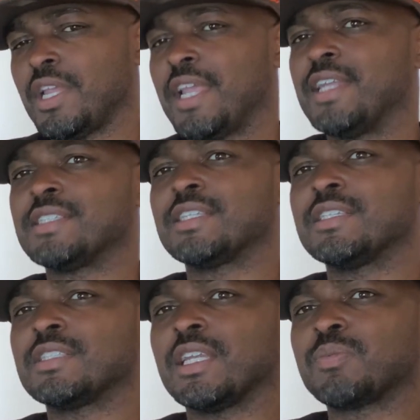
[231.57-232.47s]
in a
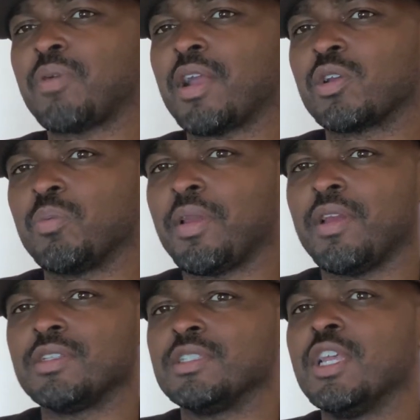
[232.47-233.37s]
sense, that's prodigal
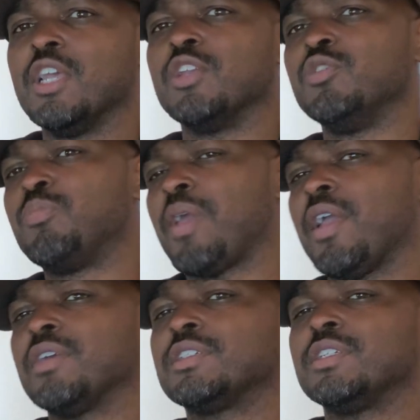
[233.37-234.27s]
parenting. You
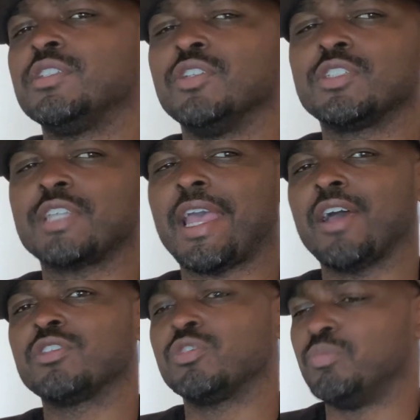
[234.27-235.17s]
parented your
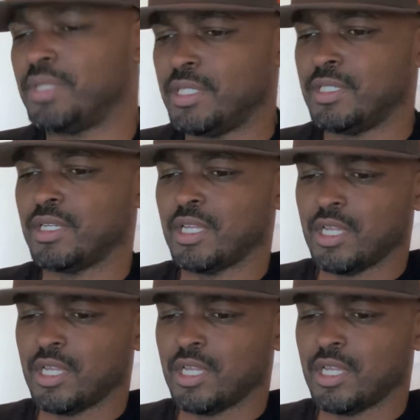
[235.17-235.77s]
child to be,